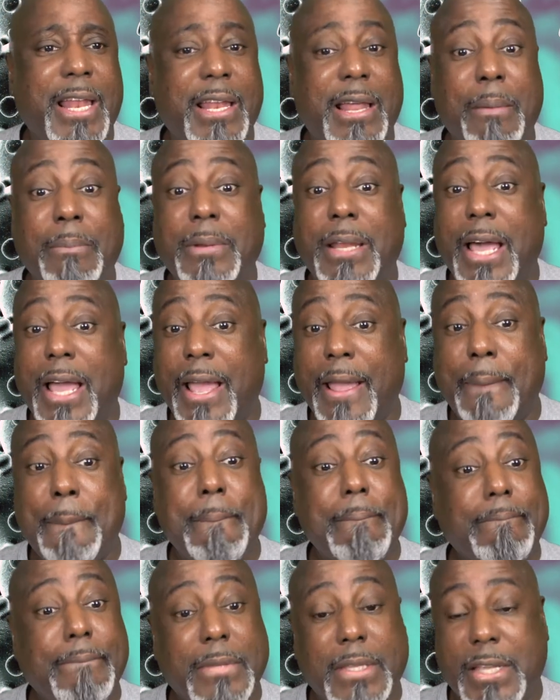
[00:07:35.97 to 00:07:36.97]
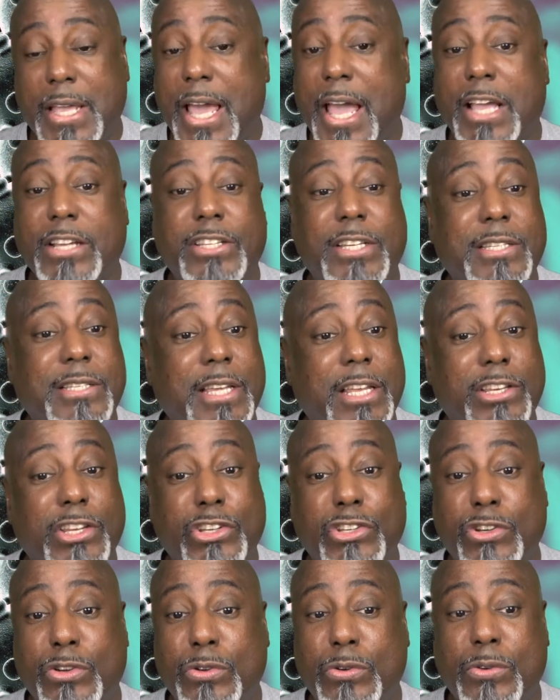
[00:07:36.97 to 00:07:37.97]
And I'm like, yeah, she said, did
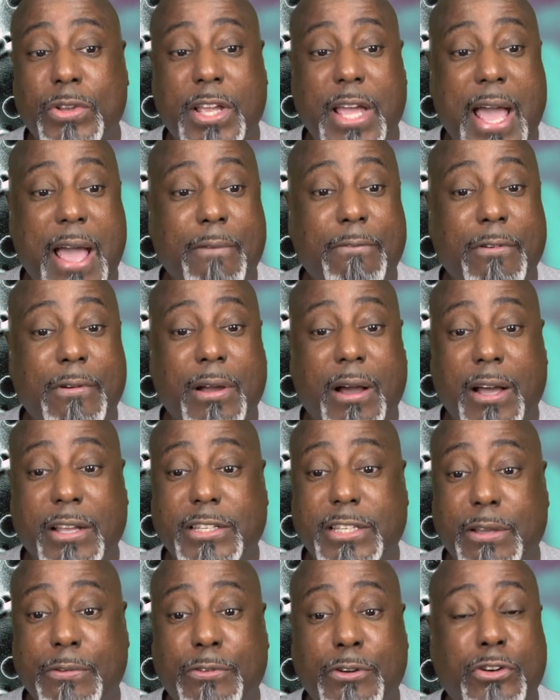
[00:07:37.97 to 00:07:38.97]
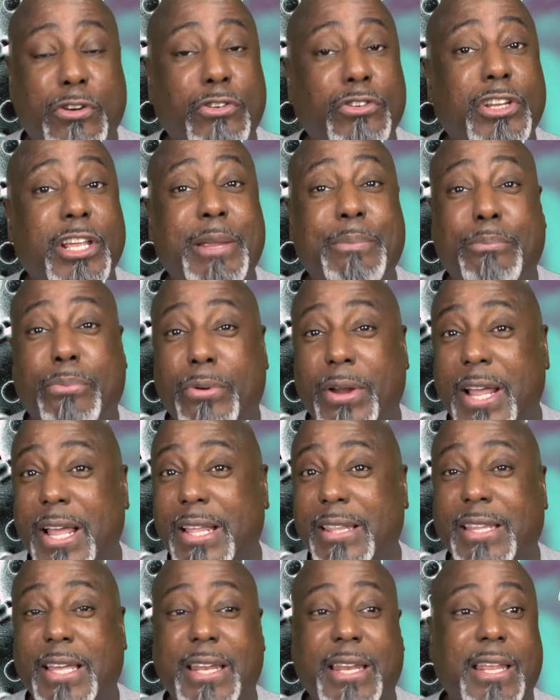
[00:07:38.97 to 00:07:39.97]
you have uh, difficulty
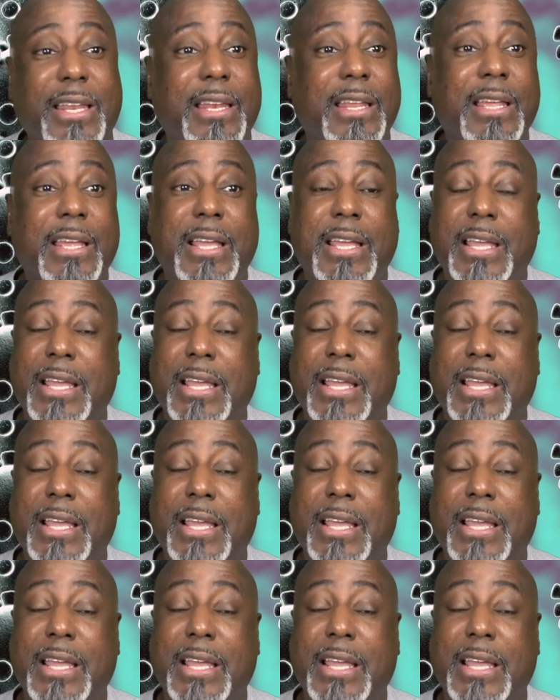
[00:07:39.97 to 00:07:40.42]
breathing? And